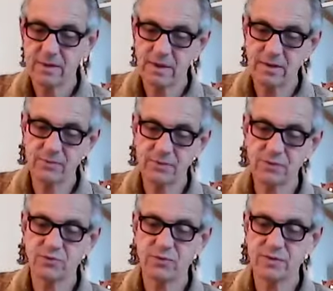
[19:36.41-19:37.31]
in
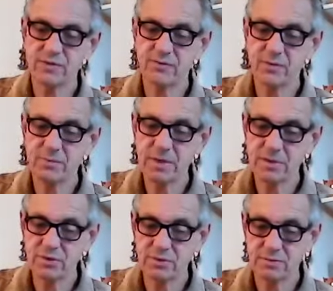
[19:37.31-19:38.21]
which
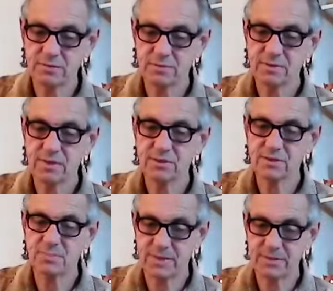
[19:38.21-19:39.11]
transformation takes
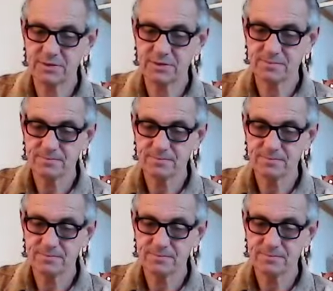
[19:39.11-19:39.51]
place.